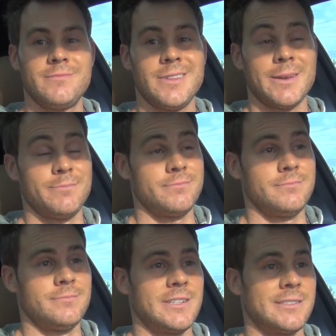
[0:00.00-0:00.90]
like
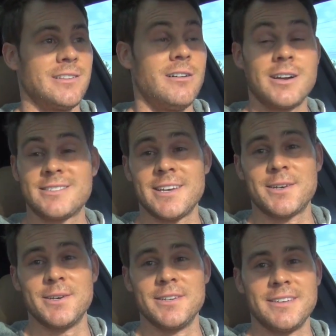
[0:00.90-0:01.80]
as long as I
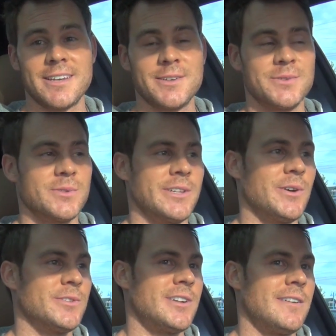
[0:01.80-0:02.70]
could, and I couldn't really
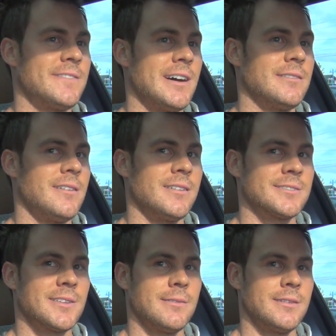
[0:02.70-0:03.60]
hold it off that
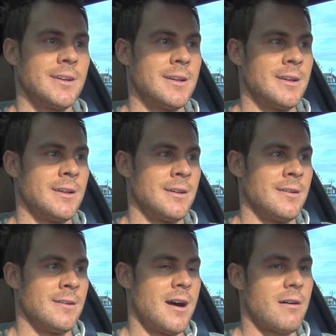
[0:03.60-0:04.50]
long. So
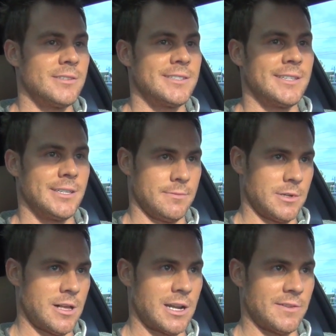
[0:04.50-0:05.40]
obviously
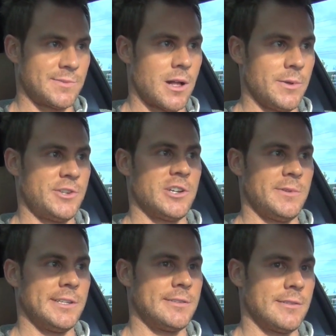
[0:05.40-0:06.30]
a lot of it's probably
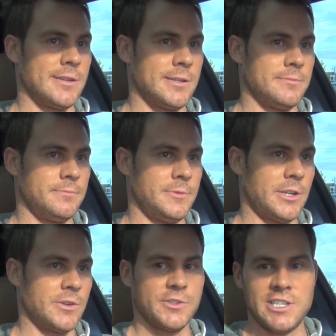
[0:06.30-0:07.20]
attributed to the,
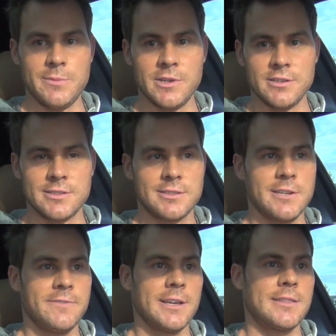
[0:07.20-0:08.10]
you know, the cheat meals and
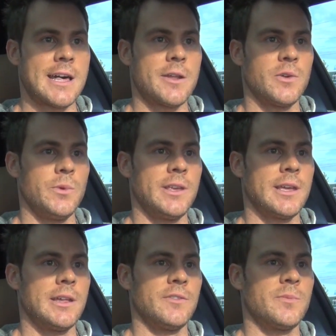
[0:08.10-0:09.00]
stuff like that on the
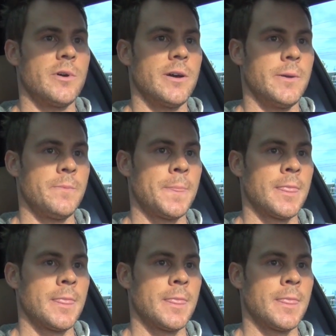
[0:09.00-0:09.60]
weekends. But